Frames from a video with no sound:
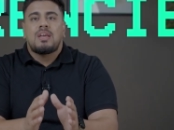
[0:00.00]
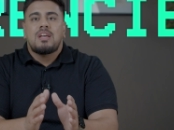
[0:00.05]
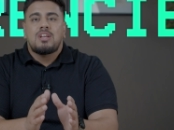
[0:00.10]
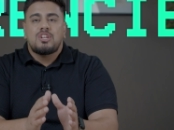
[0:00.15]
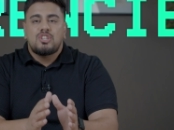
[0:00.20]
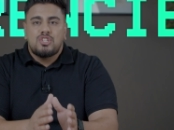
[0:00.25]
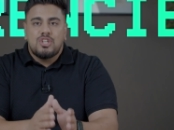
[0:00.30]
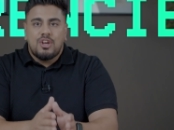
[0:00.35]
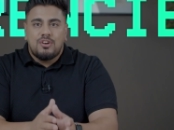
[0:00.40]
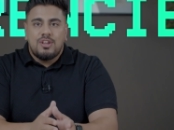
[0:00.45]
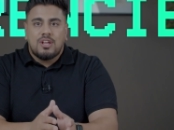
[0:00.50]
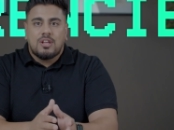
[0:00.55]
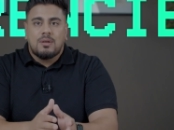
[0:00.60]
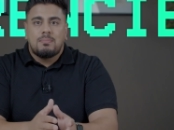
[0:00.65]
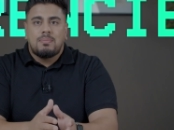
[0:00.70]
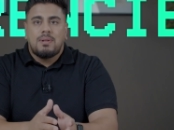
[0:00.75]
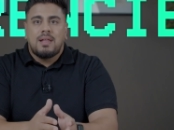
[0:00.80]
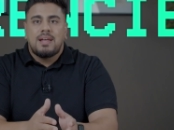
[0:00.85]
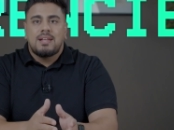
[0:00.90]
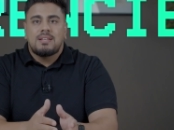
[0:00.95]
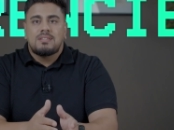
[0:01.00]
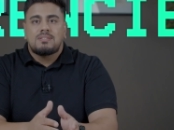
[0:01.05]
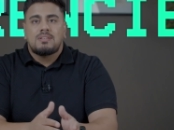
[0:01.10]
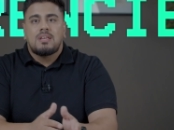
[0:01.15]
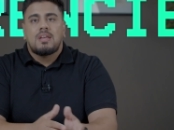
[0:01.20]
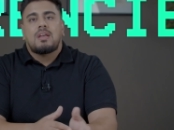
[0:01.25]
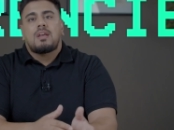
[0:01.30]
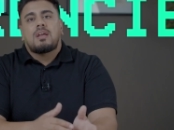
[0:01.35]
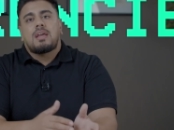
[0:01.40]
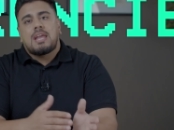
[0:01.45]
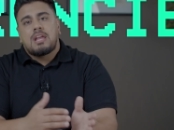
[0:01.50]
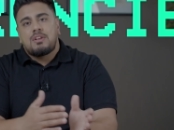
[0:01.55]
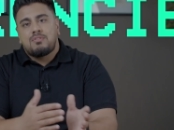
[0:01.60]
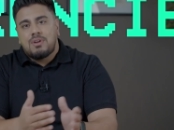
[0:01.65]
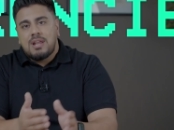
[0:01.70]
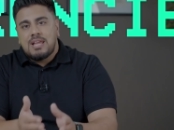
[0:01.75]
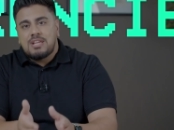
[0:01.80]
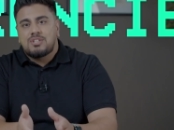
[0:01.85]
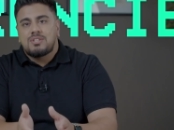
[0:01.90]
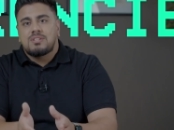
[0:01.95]
Sharia compliance in
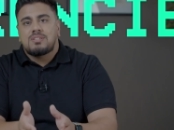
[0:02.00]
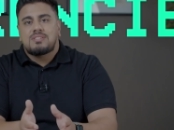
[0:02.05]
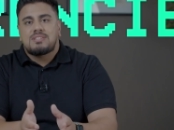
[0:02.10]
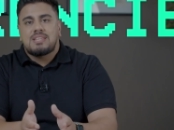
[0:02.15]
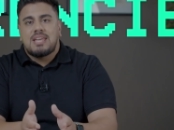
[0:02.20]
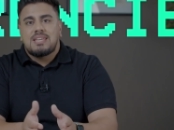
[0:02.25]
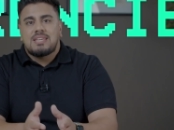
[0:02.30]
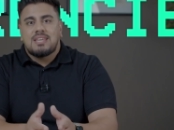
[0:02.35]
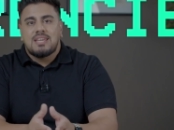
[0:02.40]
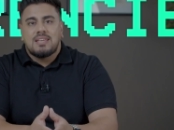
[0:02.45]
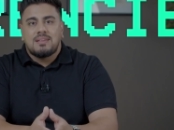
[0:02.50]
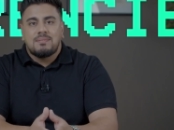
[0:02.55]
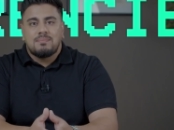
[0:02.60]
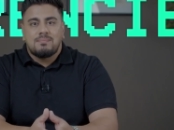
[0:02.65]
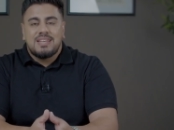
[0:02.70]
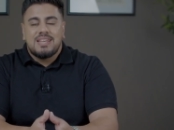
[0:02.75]
relation to staking.